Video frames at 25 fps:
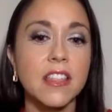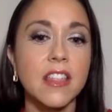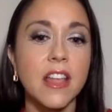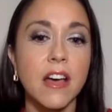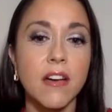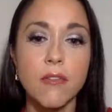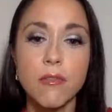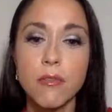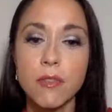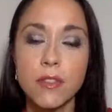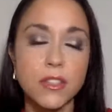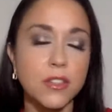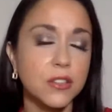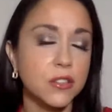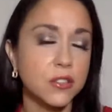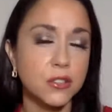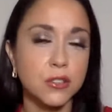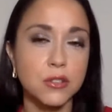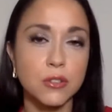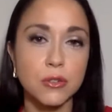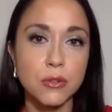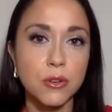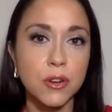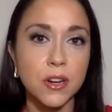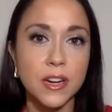in love with the
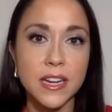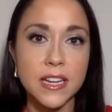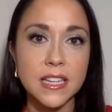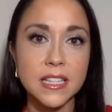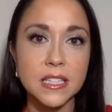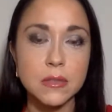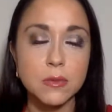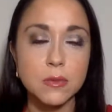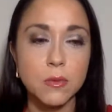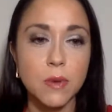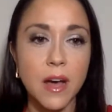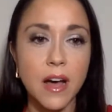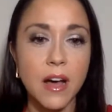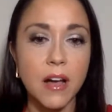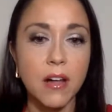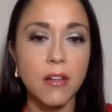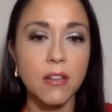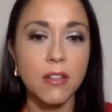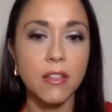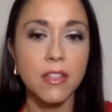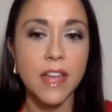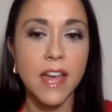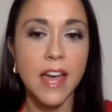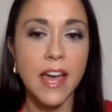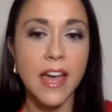story as
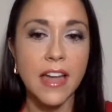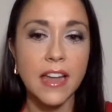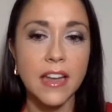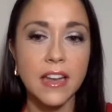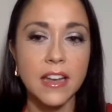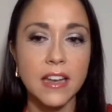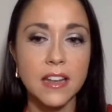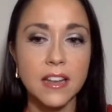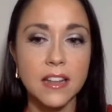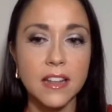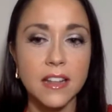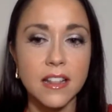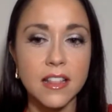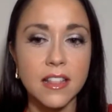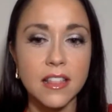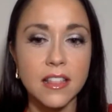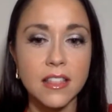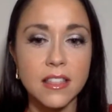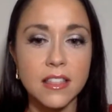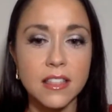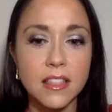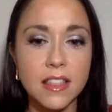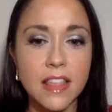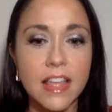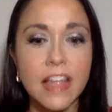well, that,
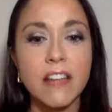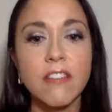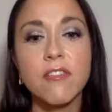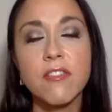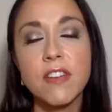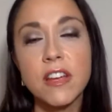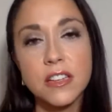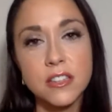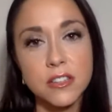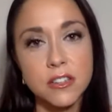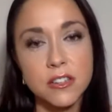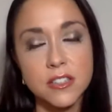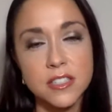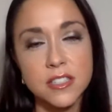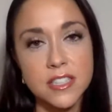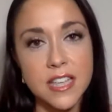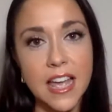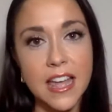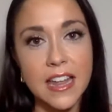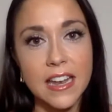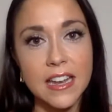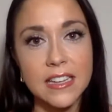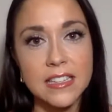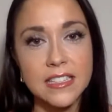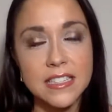like Victor
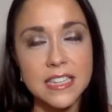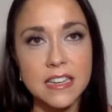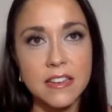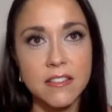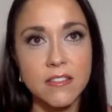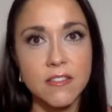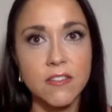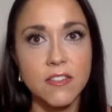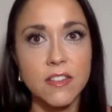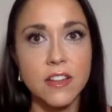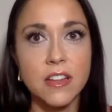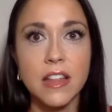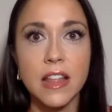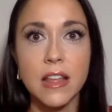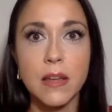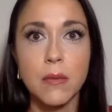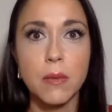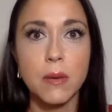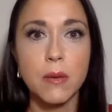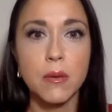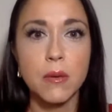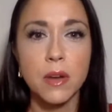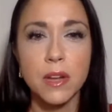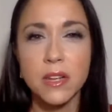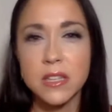said, it didn't feel like
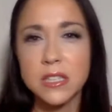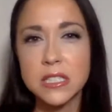we were